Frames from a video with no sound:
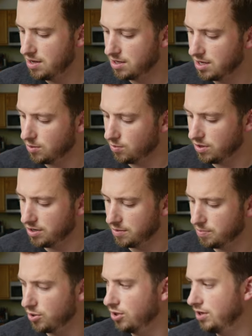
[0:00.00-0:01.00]
get one to
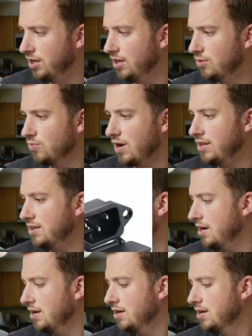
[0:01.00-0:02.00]
put in right
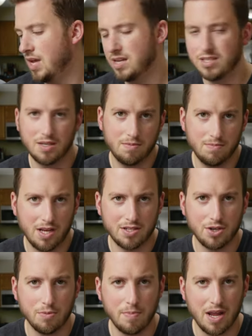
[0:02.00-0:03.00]
there. Not to
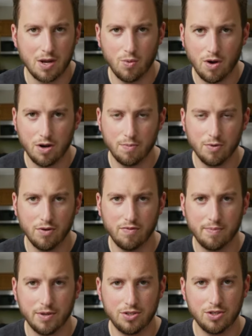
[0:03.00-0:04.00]
necessarily make it
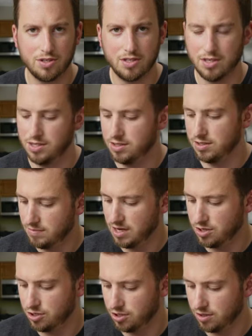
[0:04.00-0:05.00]
waterproof, but just to
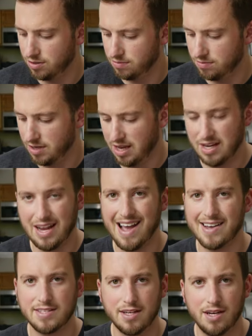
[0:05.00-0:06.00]
make sure any
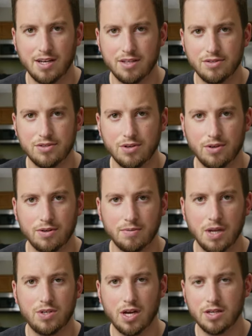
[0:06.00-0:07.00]
accidents or
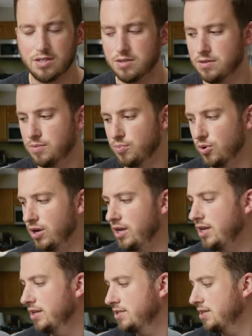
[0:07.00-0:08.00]
dust, debris
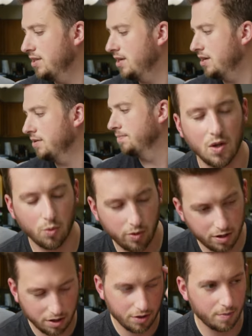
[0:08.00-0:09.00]
gets in there. And
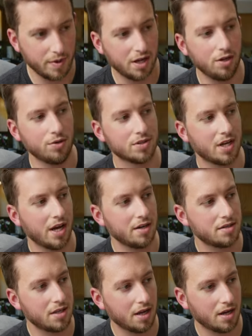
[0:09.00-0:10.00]
one other big use
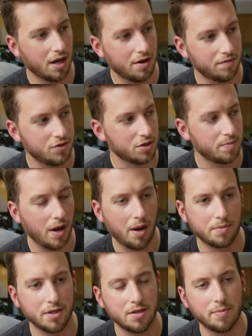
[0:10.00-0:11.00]
case that kind of just
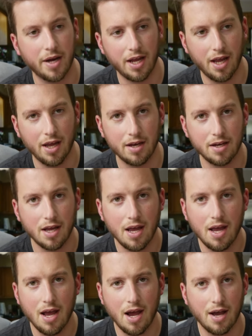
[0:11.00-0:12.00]
popped into my head
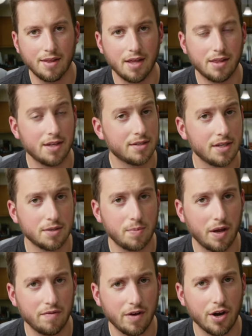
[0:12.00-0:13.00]
uh, that this has
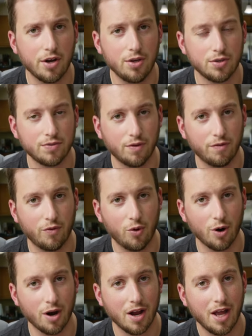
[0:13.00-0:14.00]
been very useful
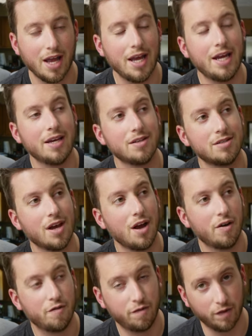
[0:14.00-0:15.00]
for is
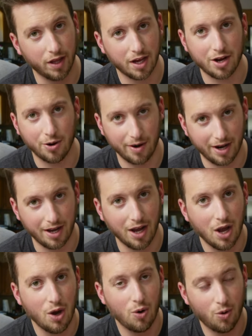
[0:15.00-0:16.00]
flickering,
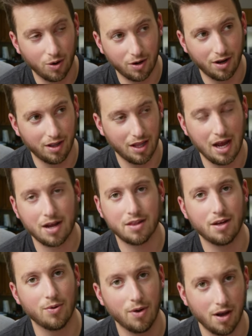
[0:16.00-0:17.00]
or lack
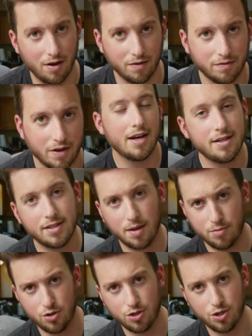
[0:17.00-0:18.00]
thereof.
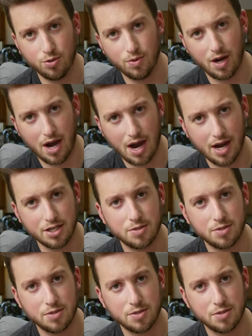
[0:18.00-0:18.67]
Anytime you shoot high